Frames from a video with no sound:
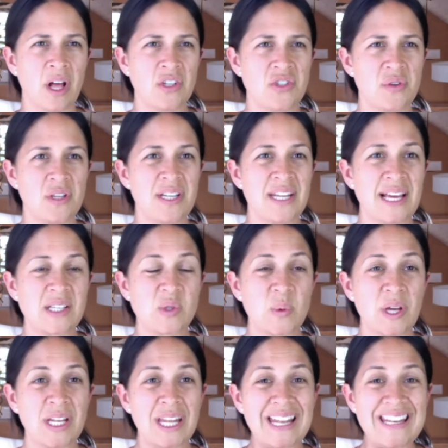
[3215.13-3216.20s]
I'll do the next
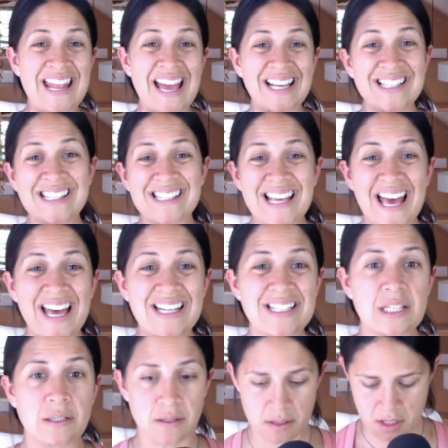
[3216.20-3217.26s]
one next
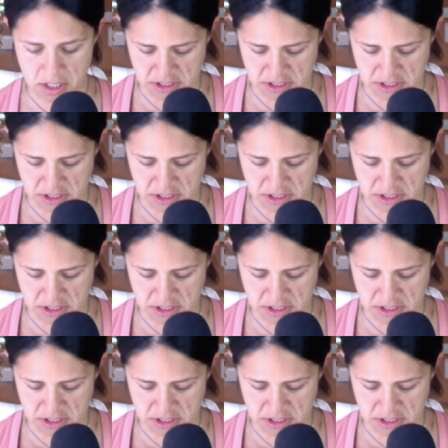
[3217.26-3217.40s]
set.